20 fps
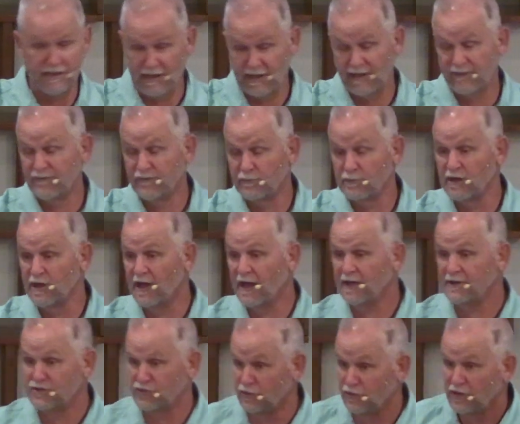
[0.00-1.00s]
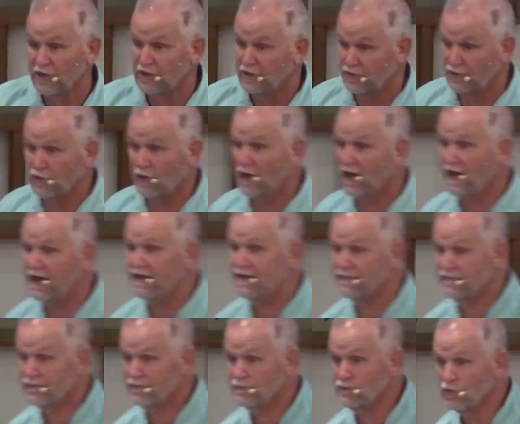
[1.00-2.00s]
to hide from God. You're, you're
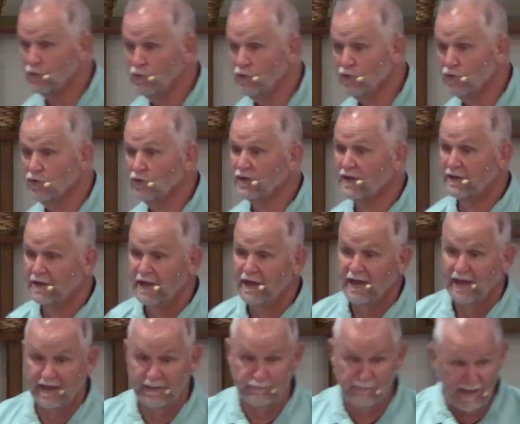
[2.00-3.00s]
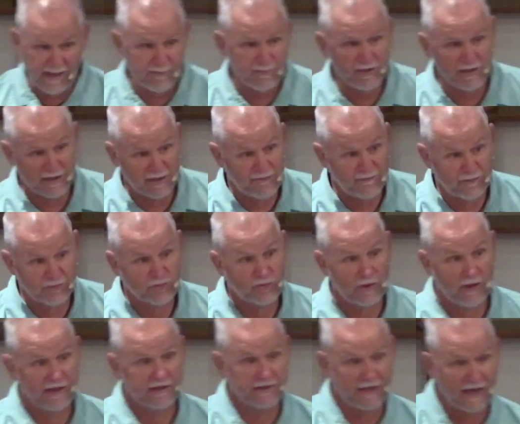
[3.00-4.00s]
hiding from the world and, and maybe even
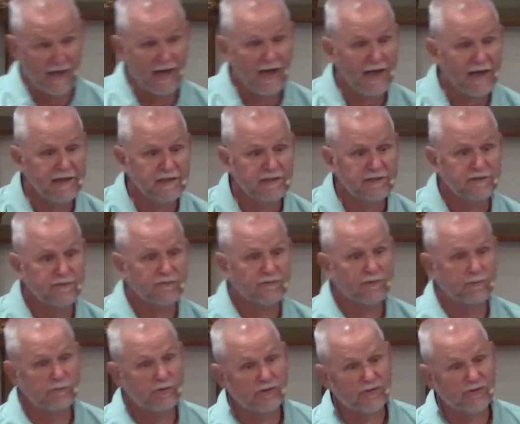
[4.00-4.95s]
trying to hide it from